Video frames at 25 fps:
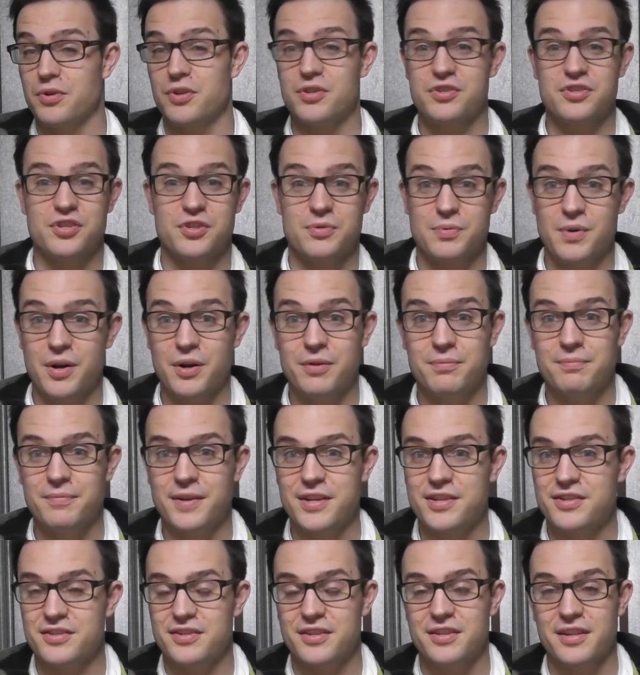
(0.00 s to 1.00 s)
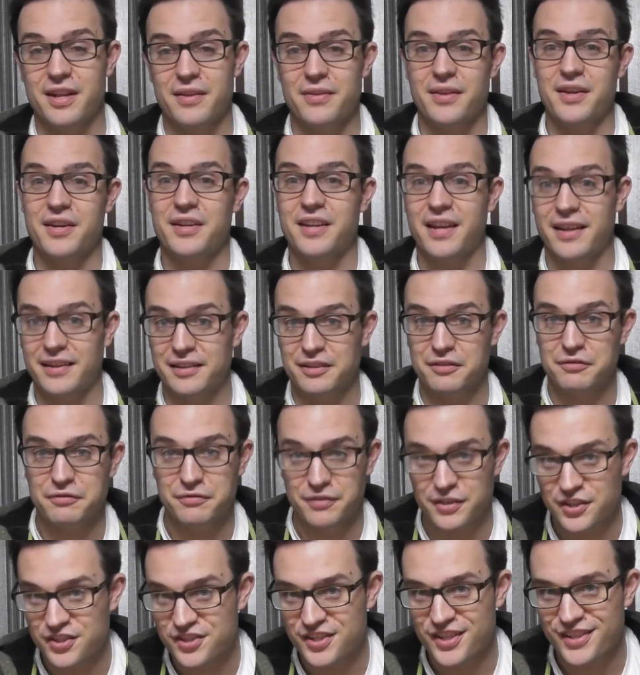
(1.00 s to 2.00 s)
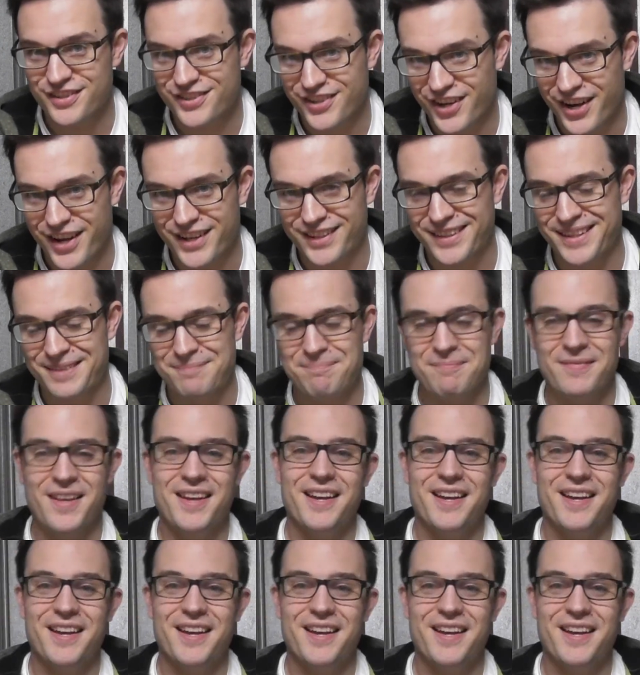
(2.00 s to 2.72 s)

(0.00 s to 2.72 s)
use as well is another kettle of fish entirely.